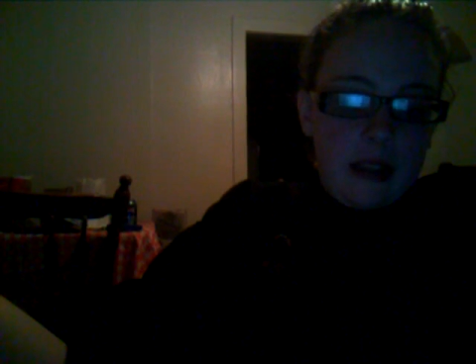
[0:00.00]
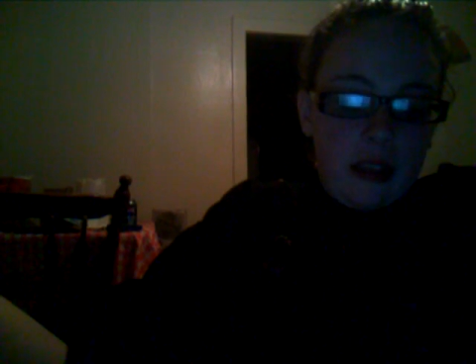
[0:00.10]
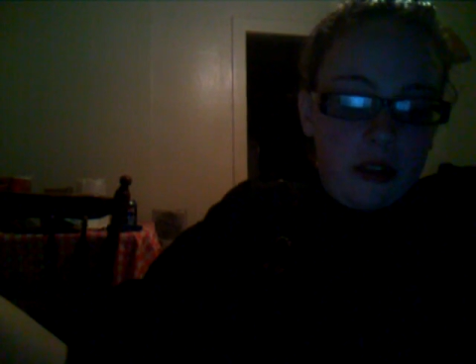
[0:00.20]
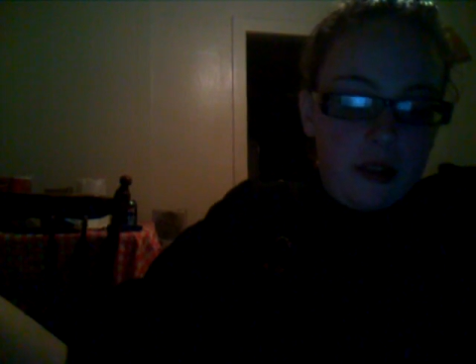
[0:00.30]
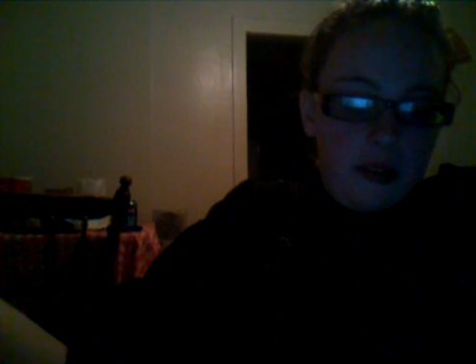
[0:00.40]

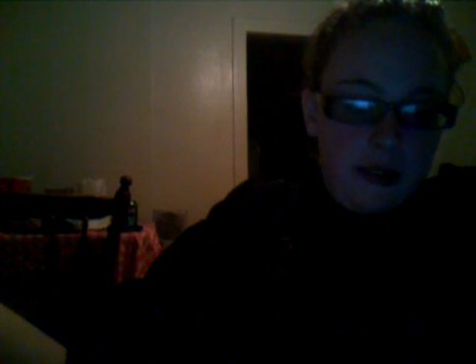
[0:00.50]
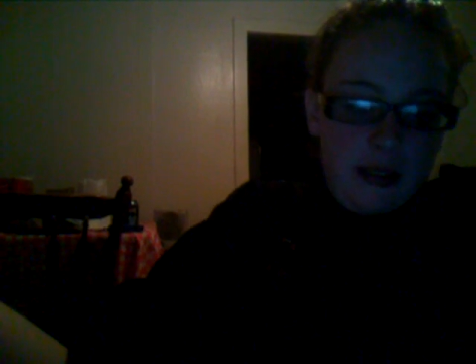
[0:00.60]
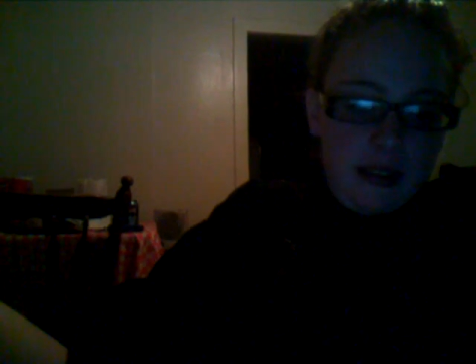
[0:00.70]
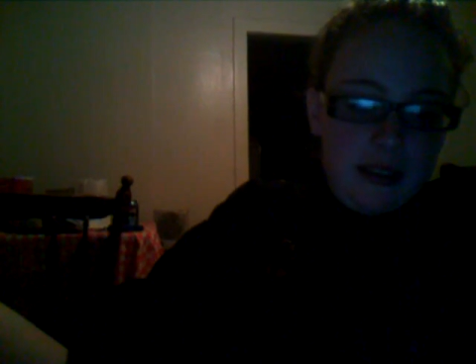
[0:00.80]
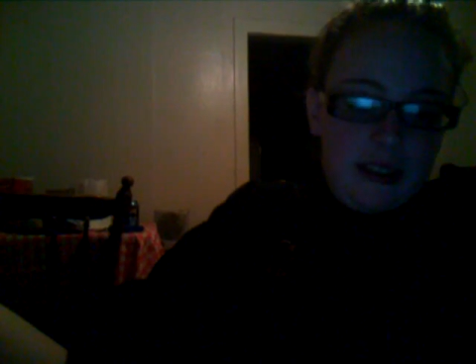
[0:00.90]

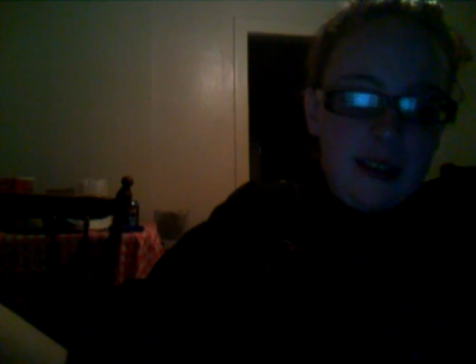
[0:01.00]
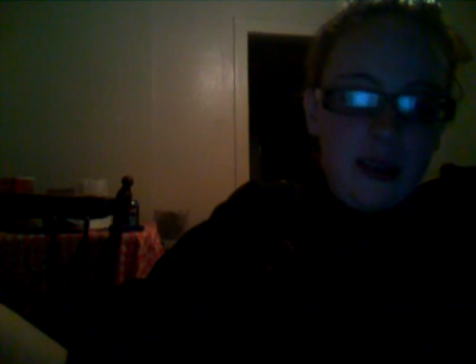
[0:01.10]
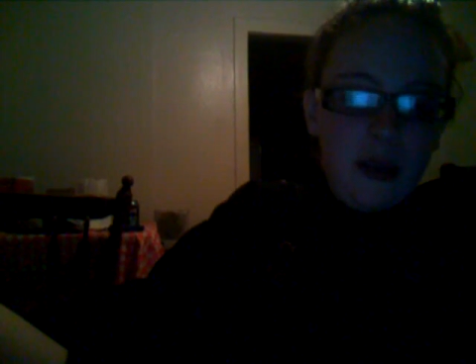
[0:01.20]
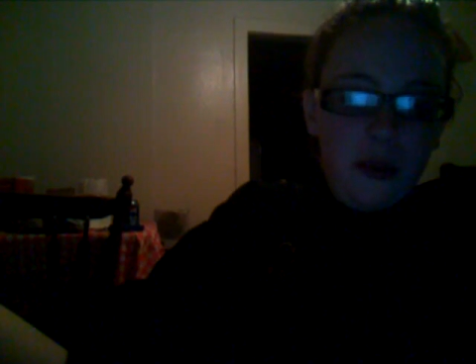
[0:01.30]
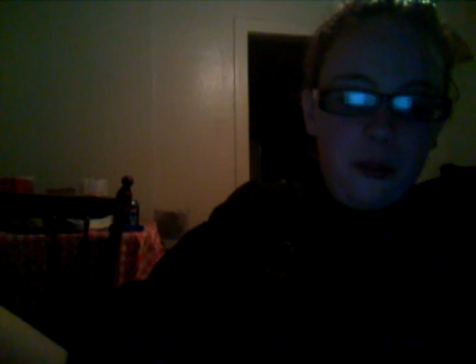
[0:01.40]
it's
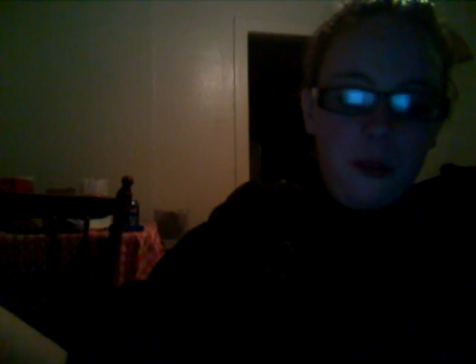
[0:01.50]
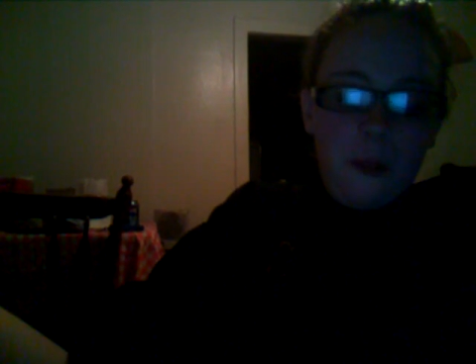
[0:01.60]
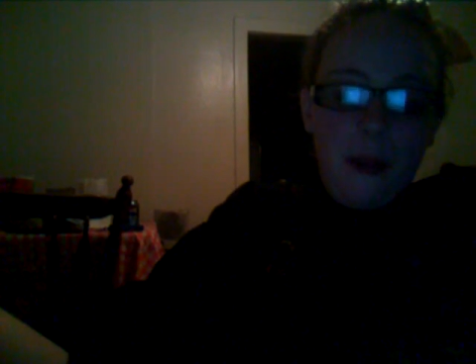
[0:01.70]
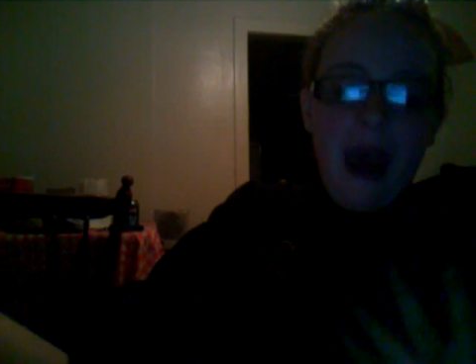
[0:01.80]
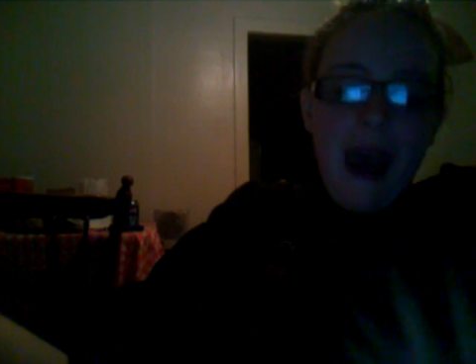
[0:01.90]
so
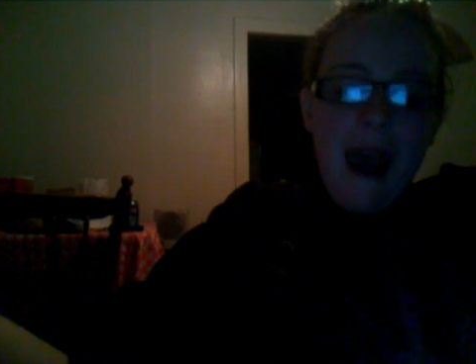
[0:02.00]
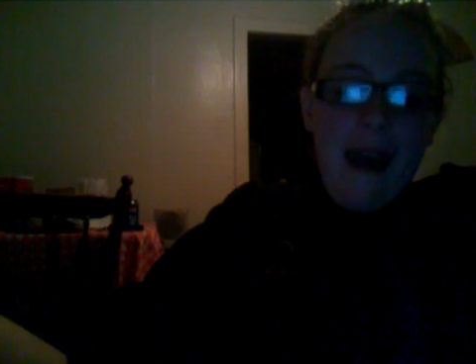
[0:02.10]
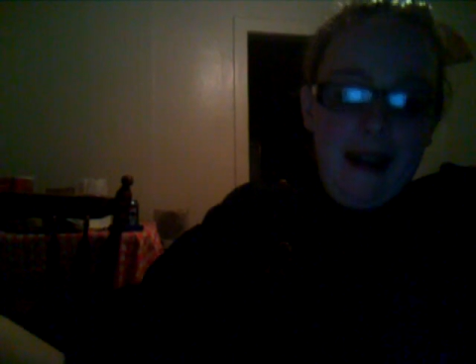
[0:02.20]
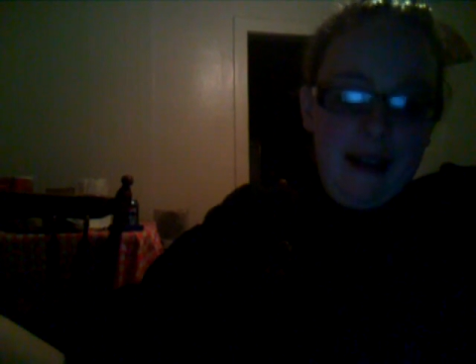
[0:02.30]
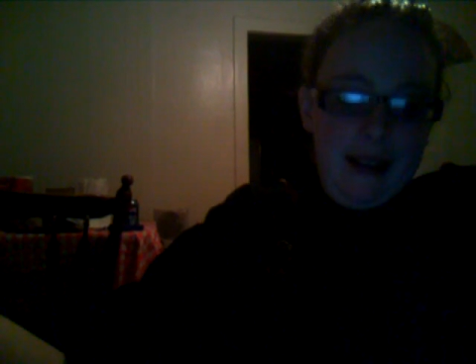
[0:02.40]

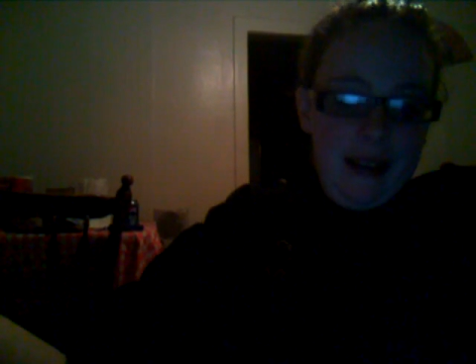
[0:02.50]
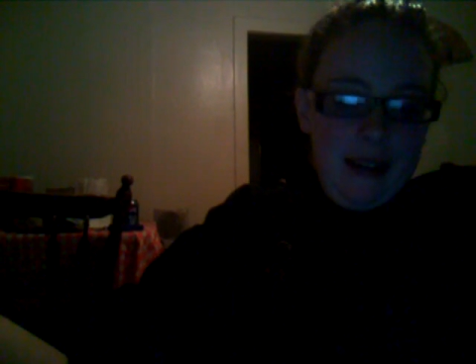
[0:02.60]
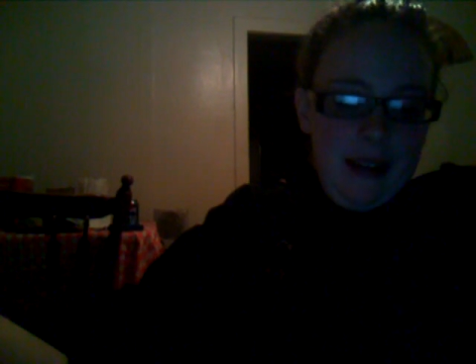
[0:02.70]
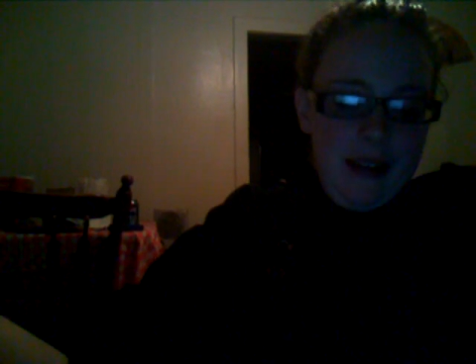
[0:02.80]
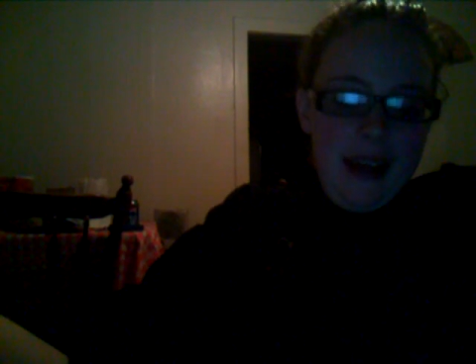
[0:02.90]
bad.
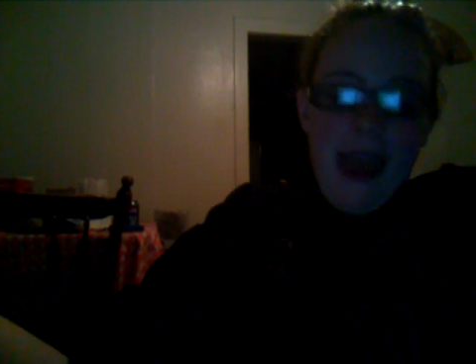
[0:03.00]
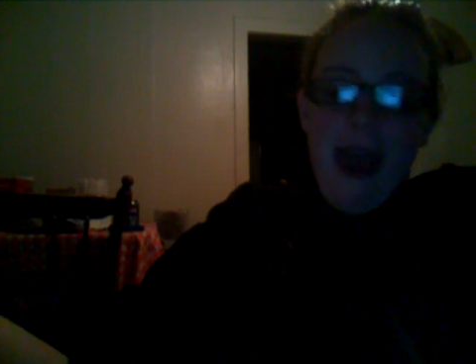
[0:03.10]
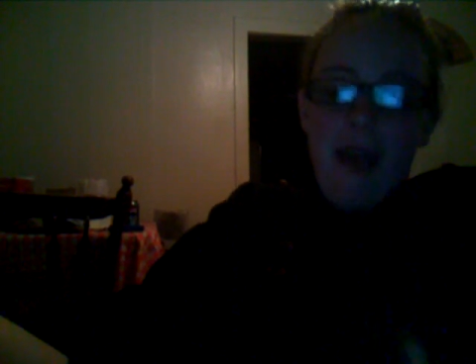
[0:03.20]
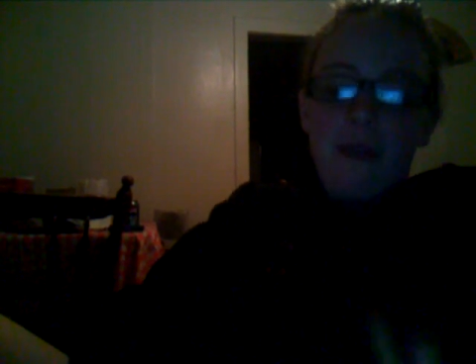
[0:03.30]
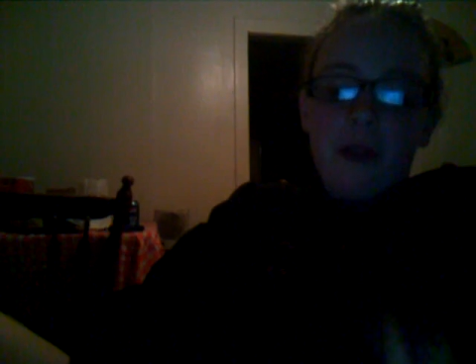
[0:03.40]

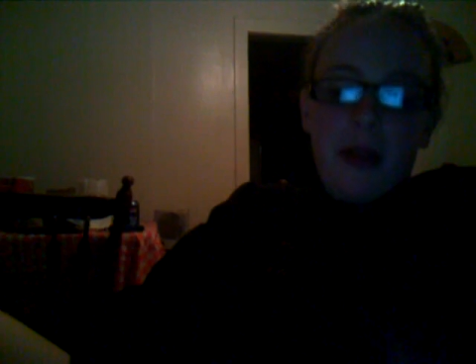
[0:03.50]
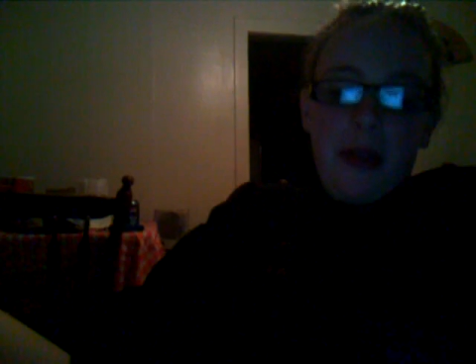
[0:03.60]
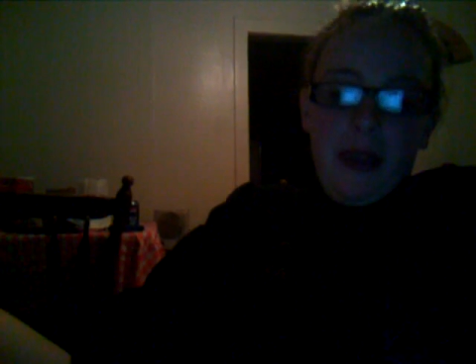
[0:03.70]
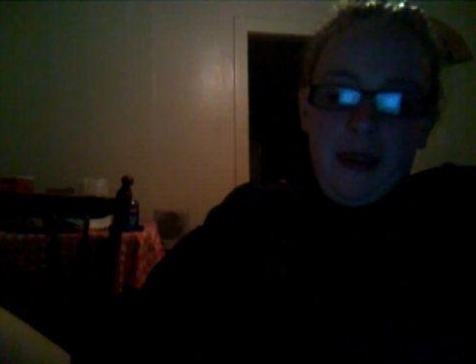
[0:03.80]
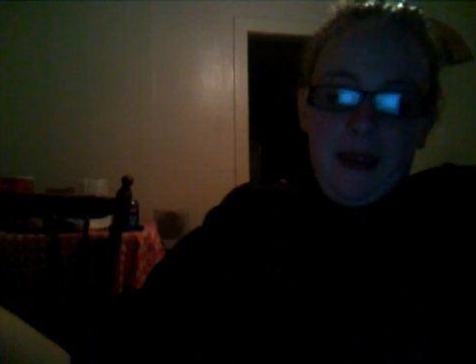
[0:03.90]

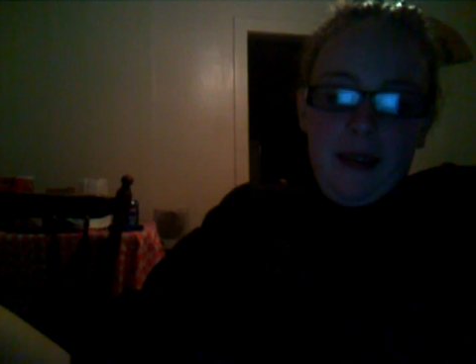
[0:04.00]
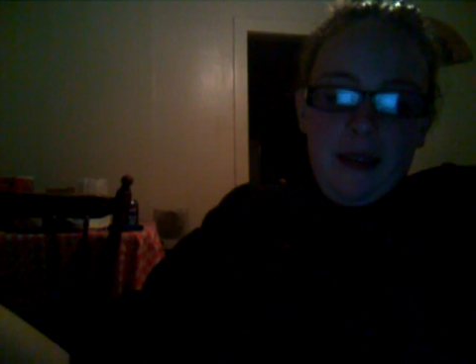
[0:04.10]
Everything.